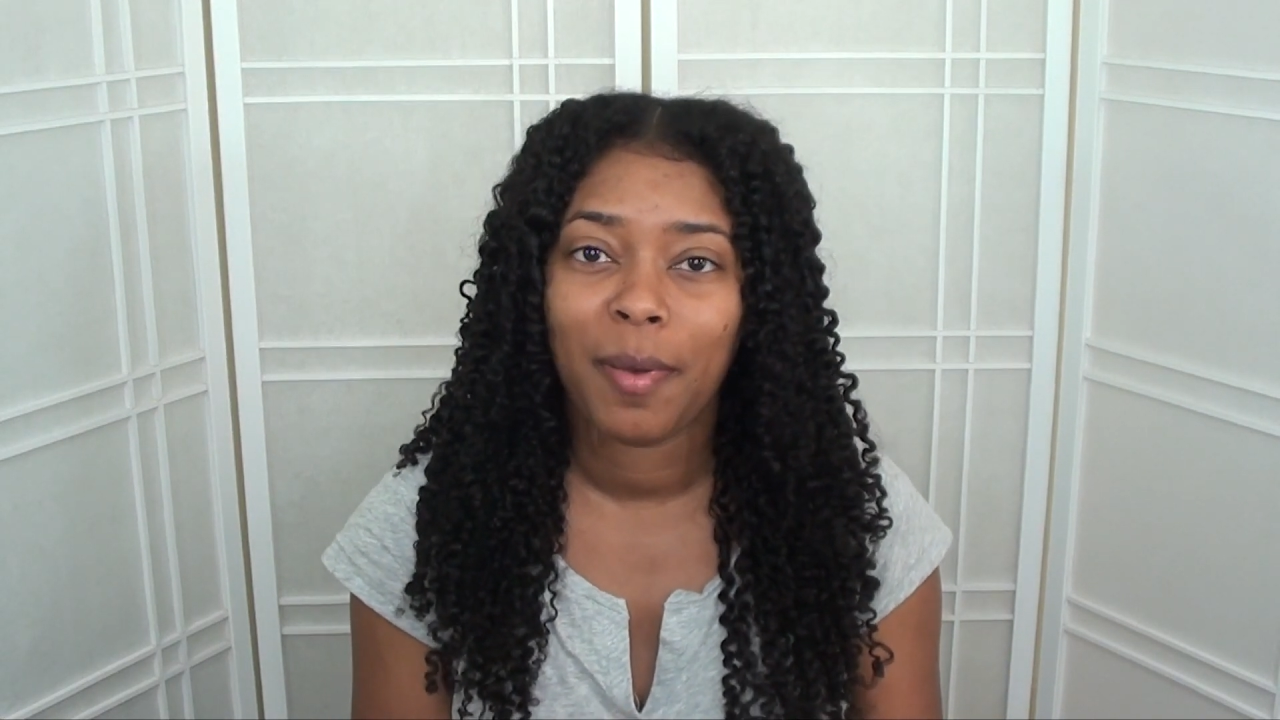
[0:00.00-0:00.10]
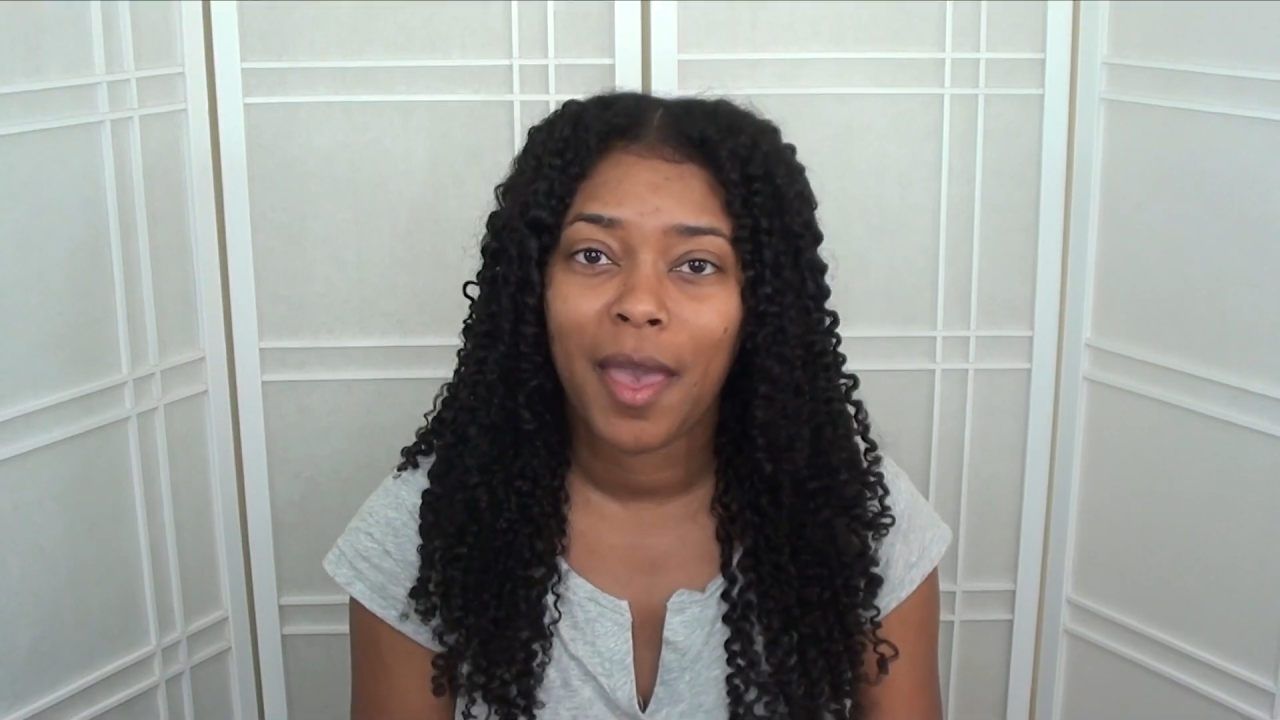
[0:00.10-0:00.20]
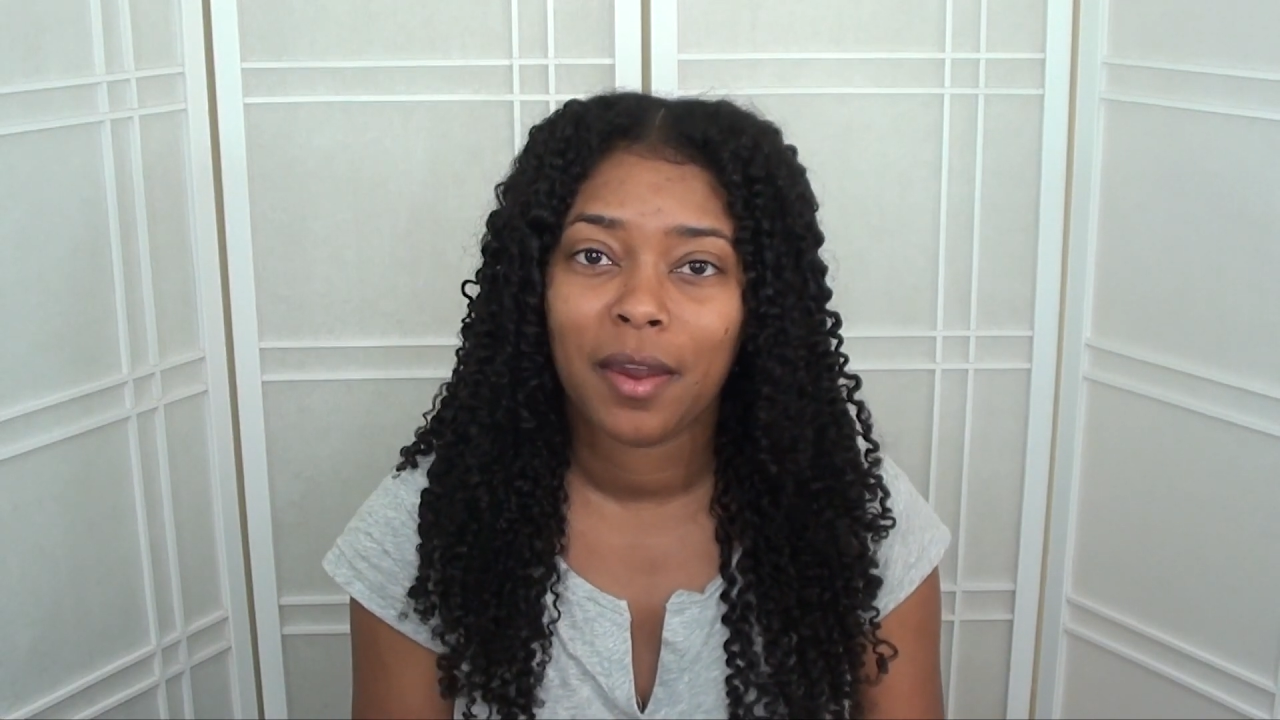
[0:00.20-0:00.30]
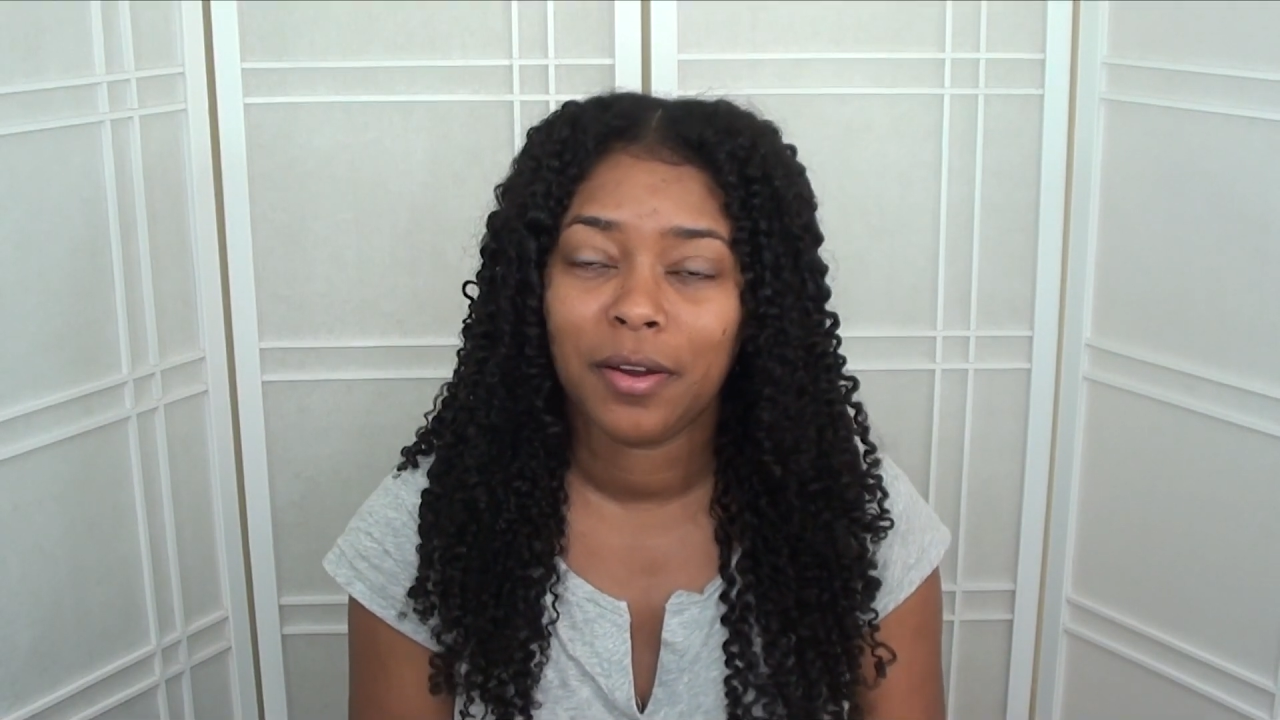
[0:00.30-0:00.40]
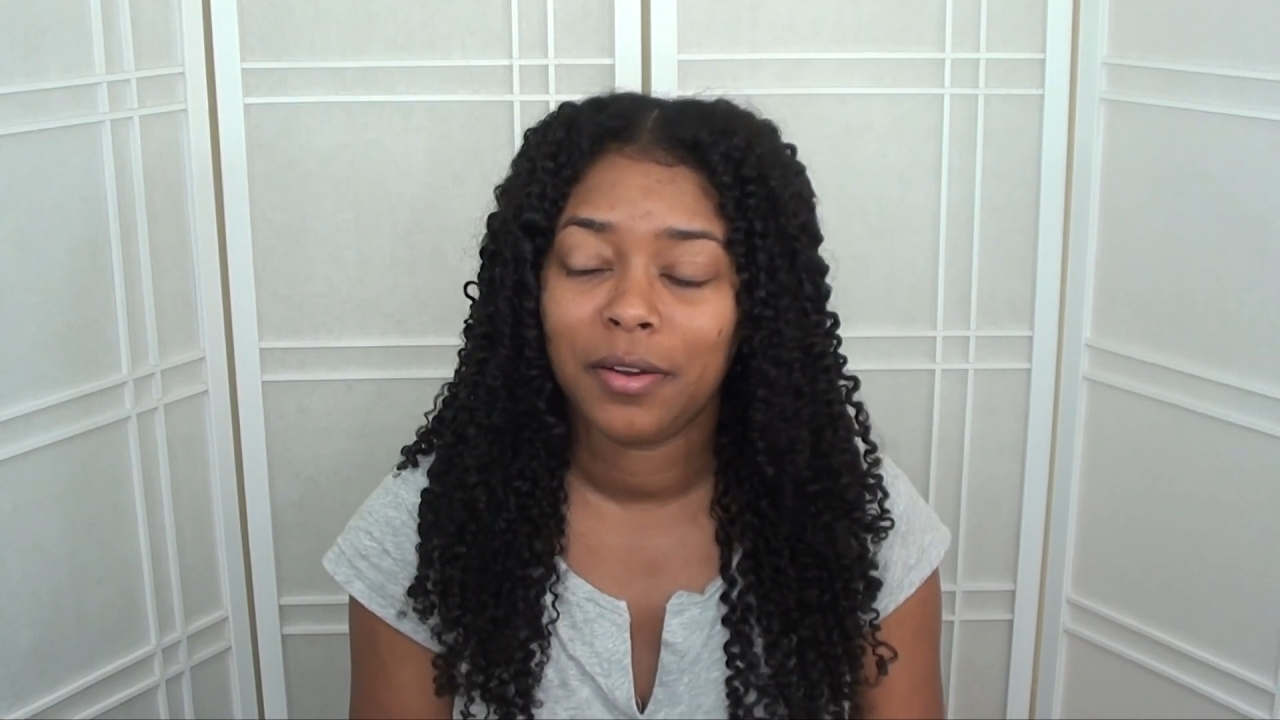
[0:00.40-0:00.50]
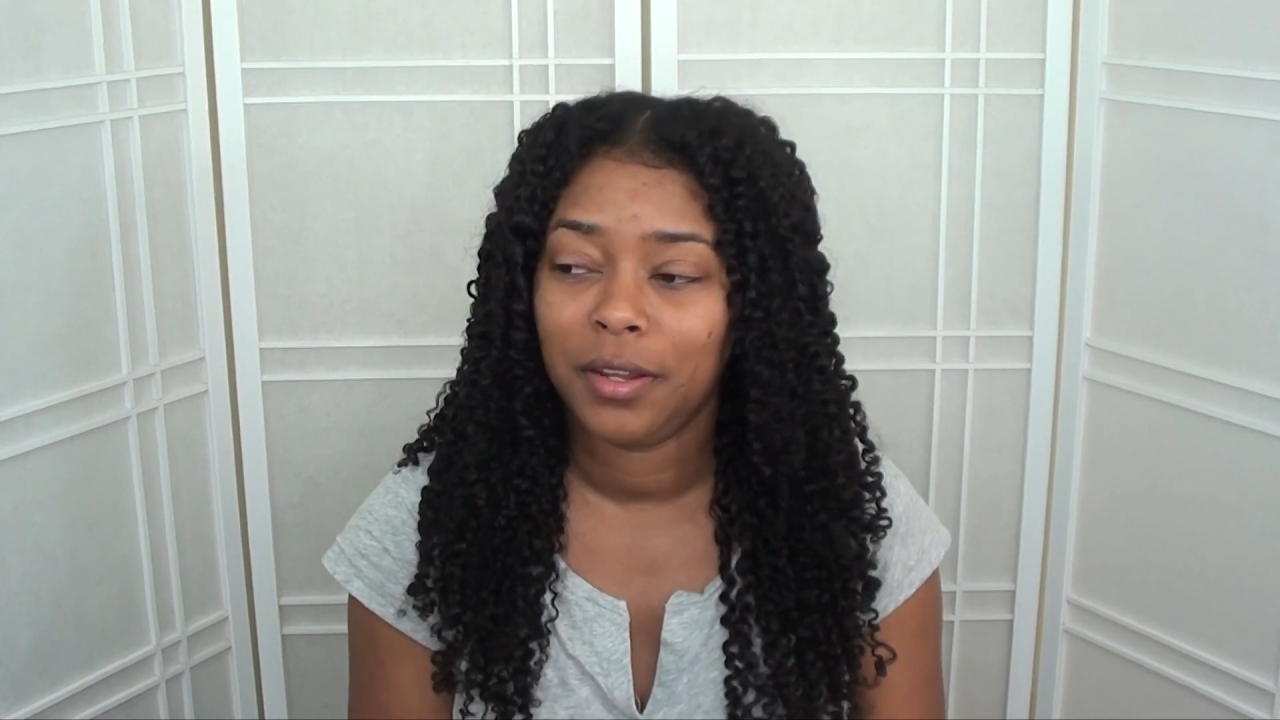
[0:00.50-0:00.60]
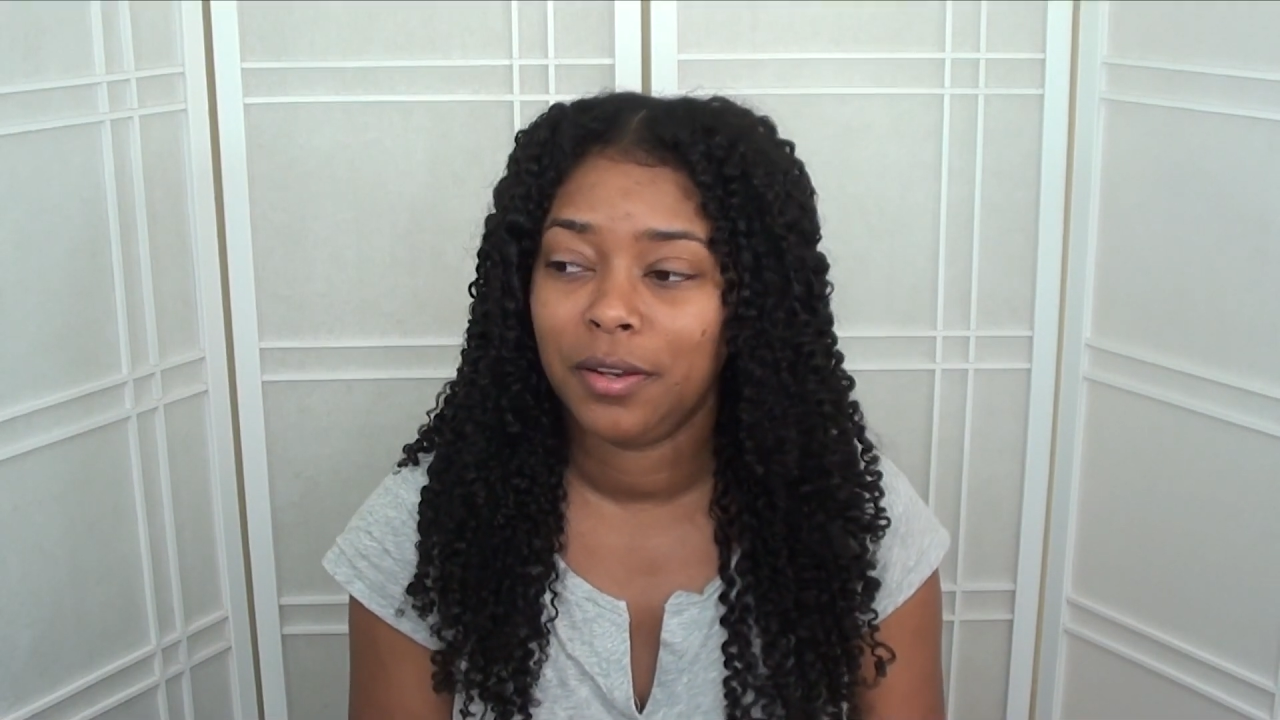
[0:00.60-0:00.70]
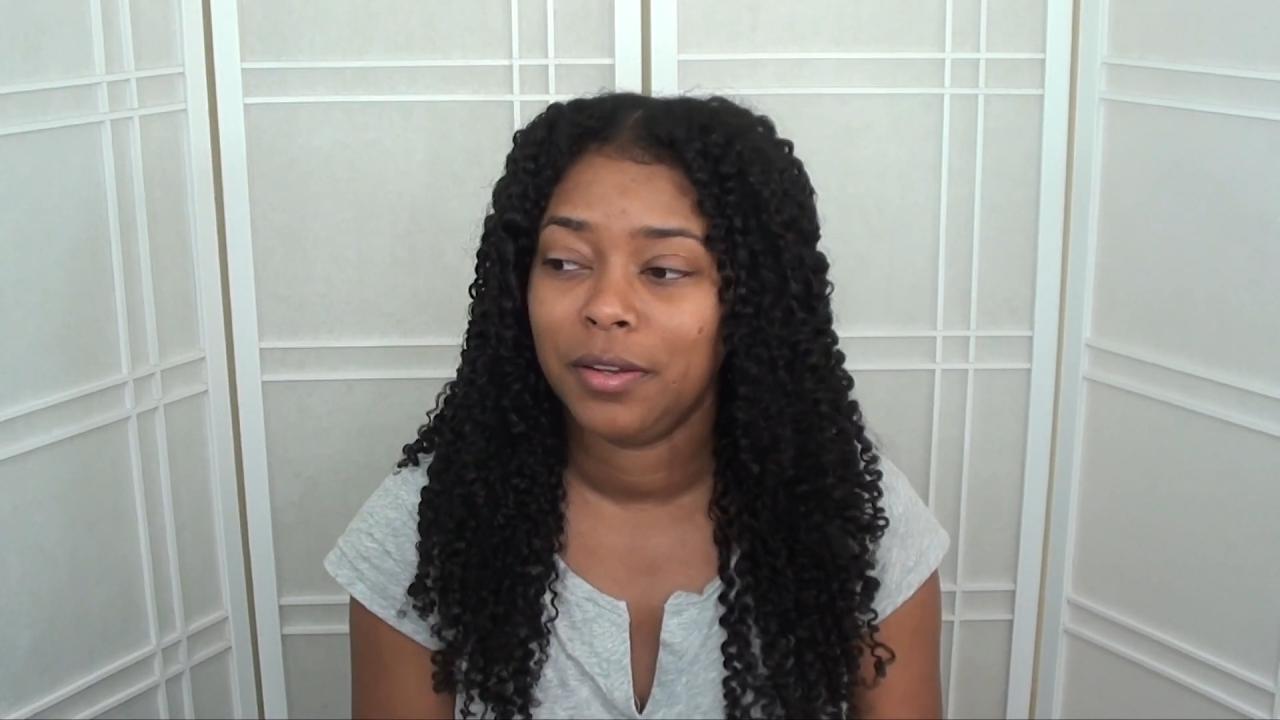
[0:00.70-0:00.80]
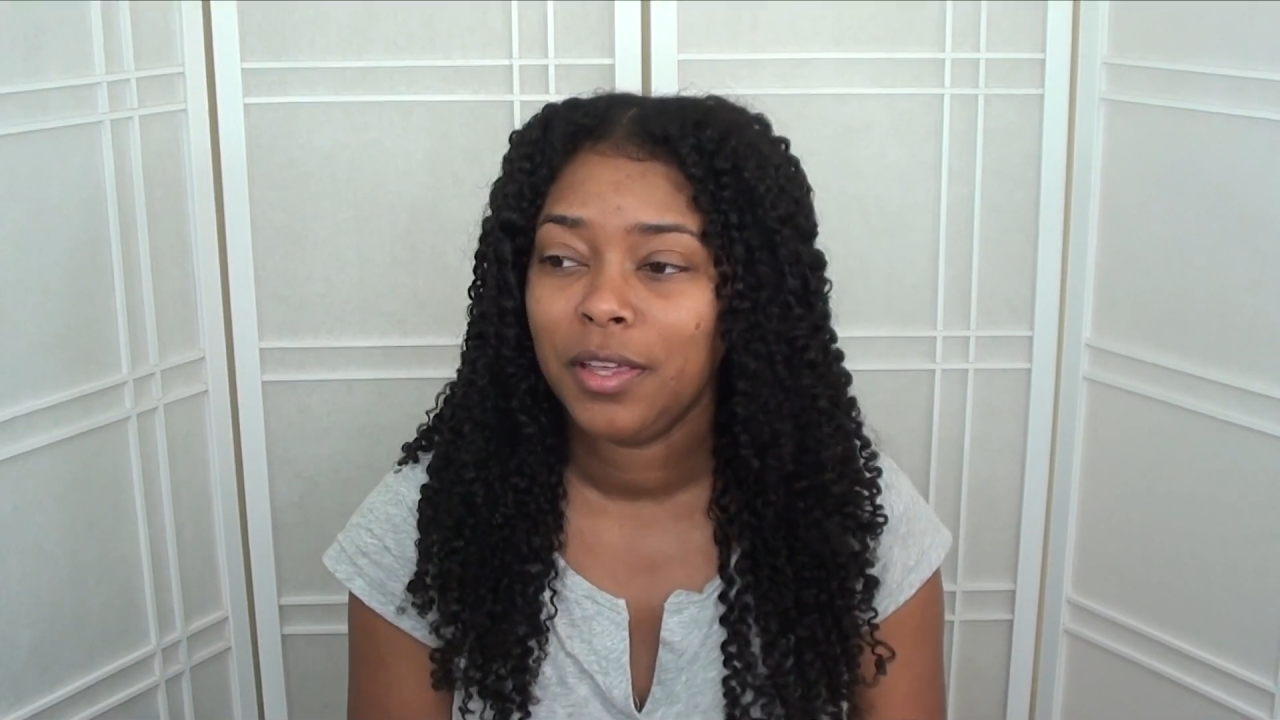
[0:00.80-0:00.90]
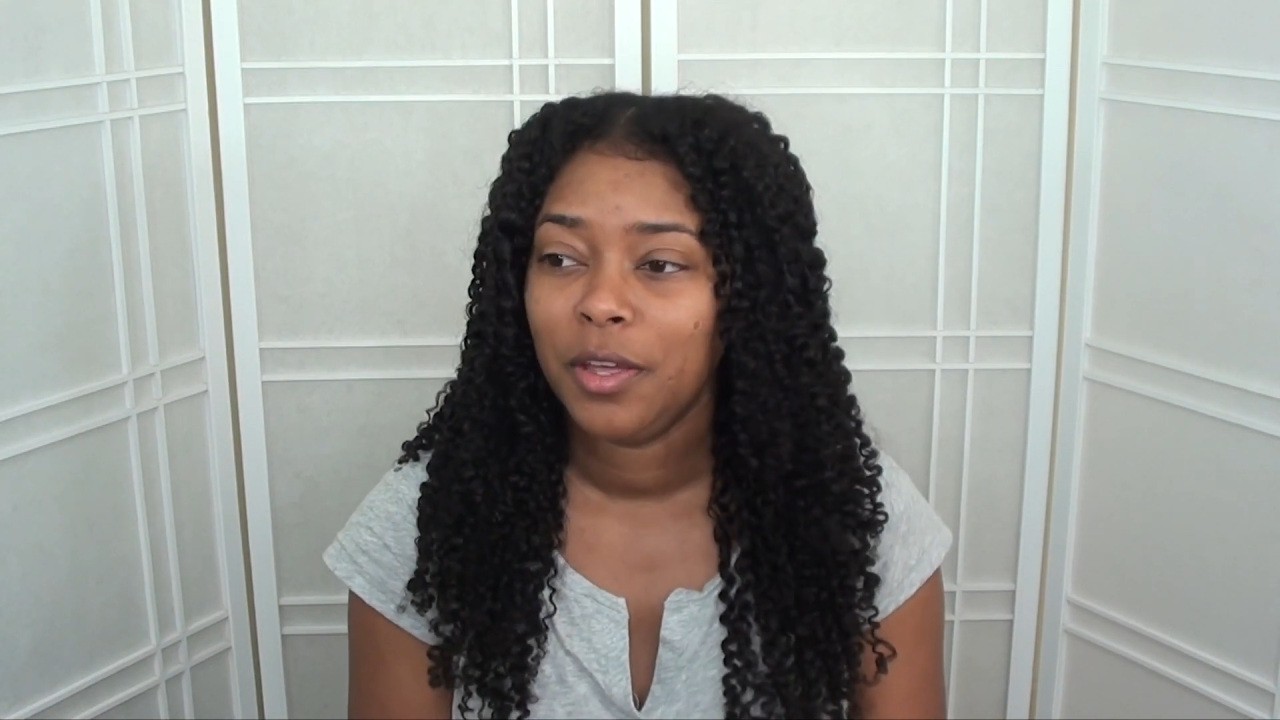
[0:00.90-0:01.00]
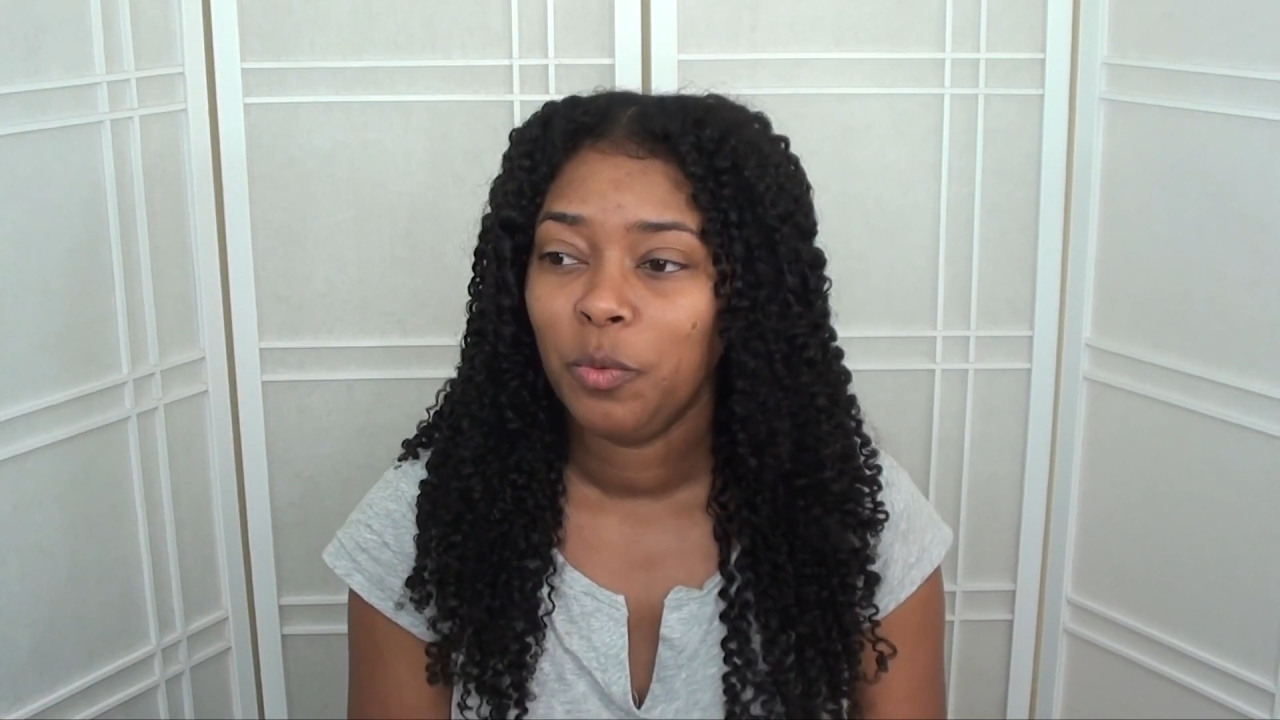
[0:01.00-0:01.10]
pattern and